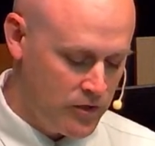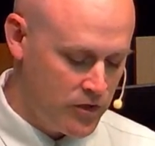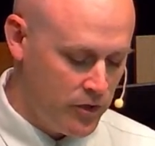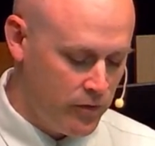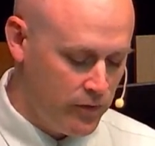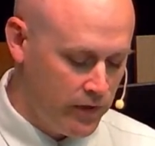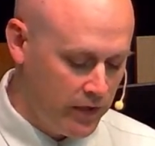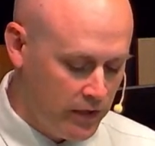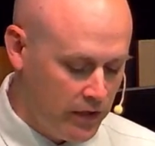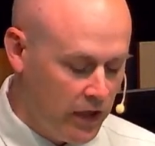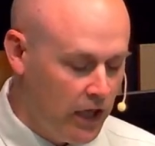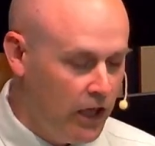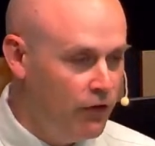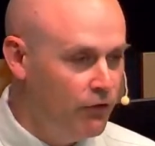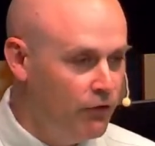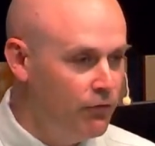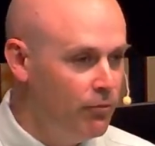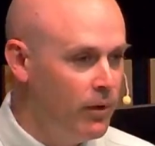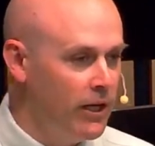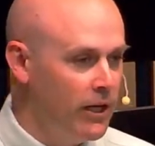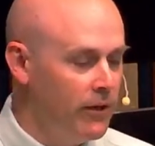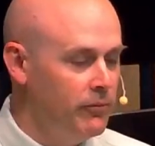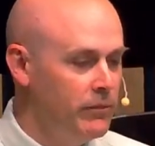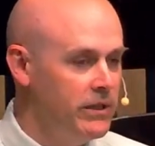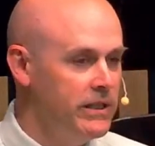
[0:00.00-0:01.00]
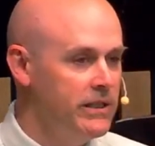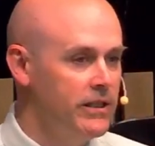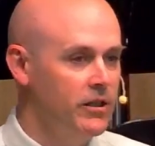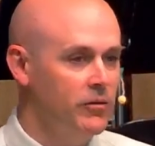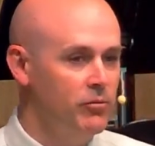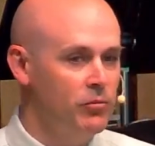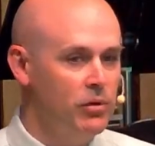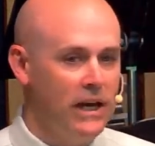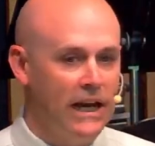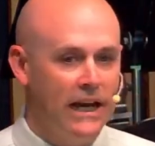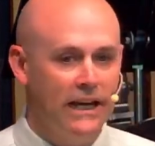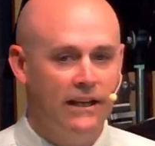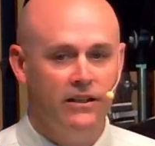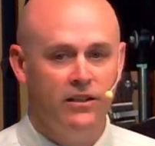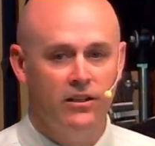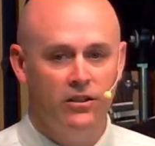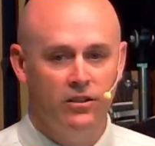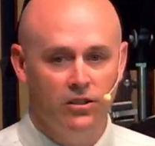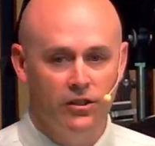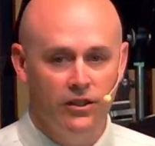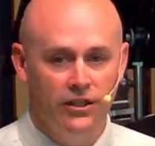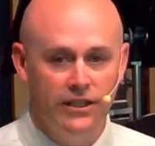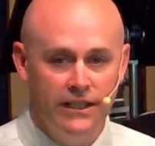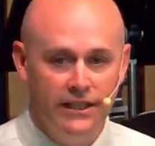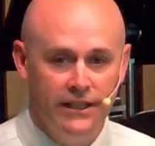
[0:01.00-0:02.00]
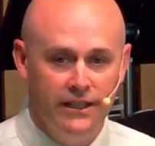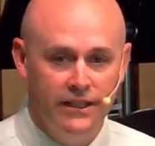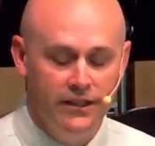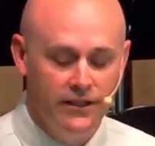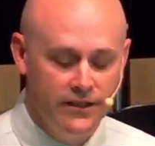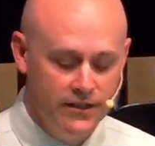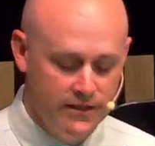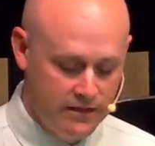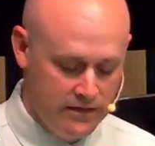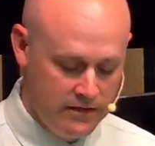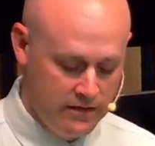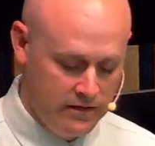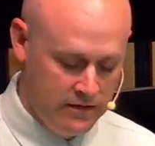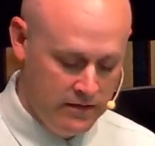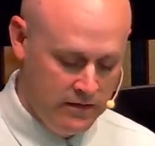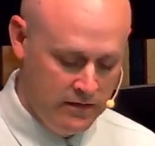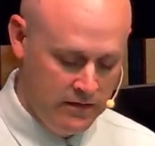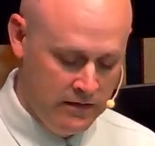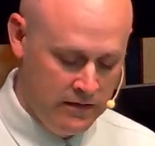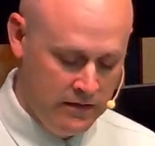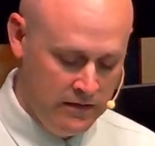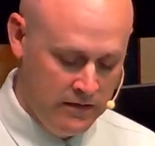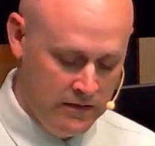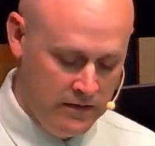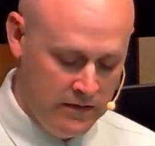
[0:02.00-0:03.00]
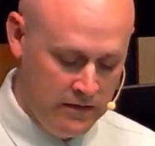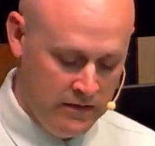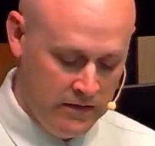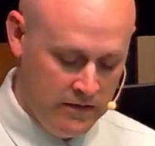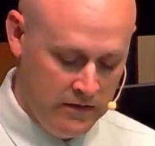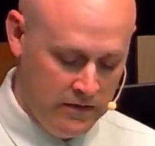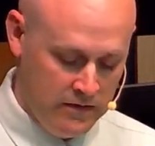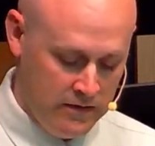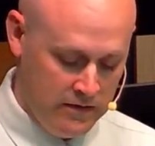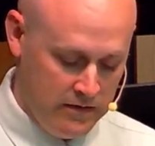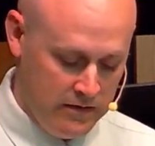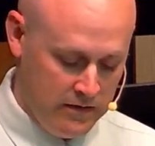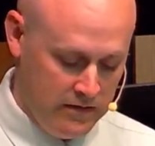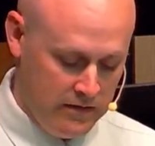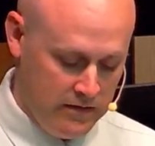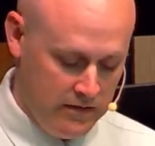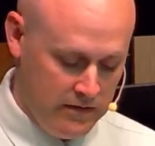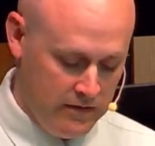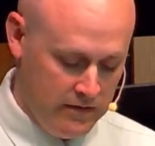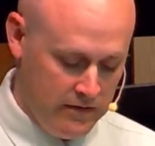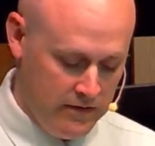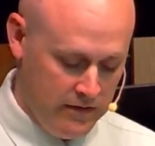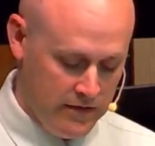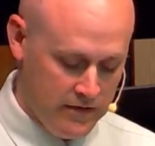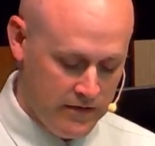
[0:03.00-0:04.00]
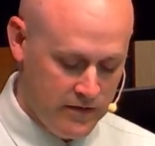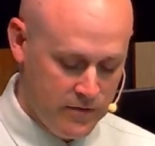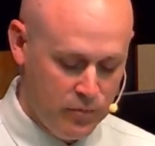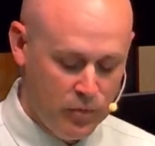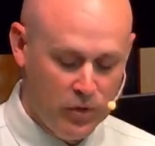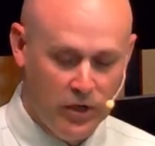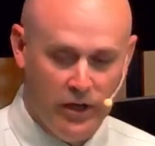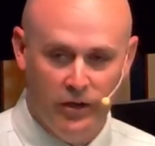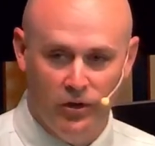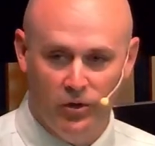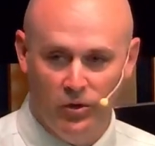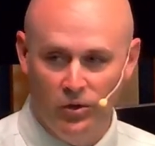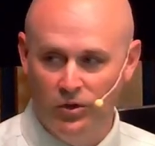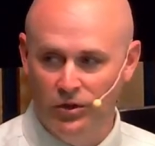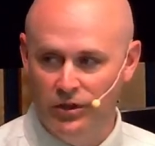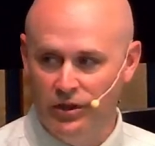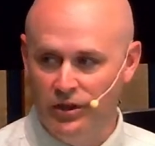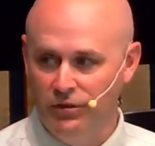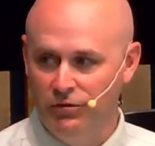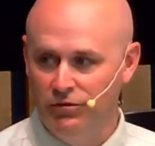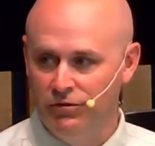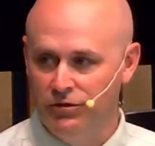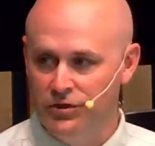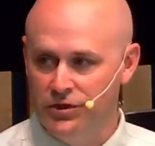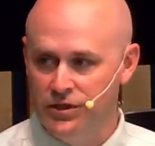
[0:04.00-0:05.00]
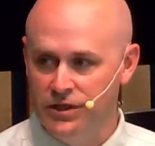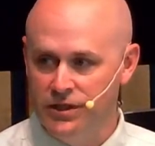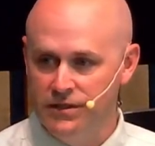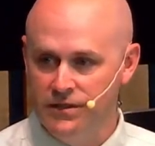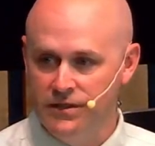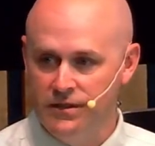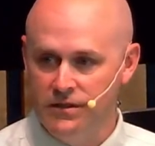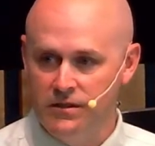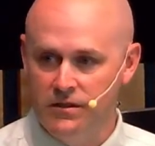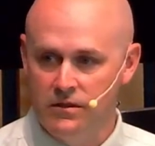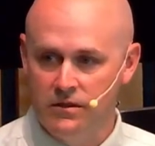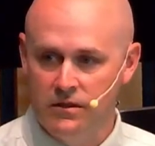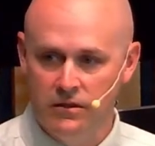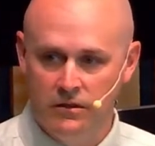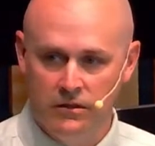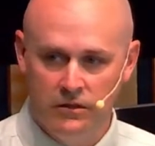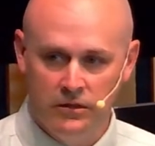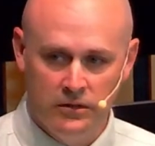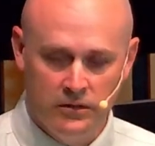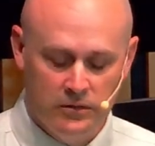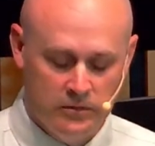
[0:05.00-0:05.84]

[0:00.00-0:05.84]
Showing love by meeting practical needs is a priority for Jesus.